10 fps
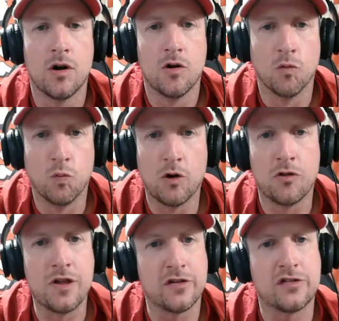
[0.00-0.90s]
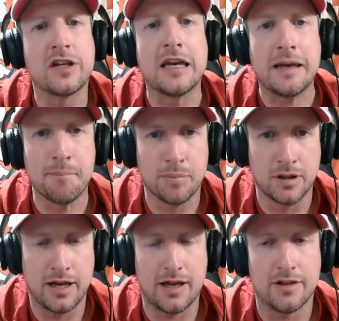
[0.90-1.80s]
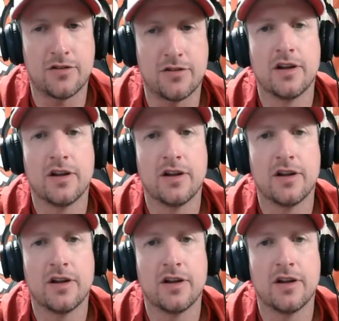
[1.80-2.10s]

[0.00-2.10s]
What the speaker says: will this team blitz?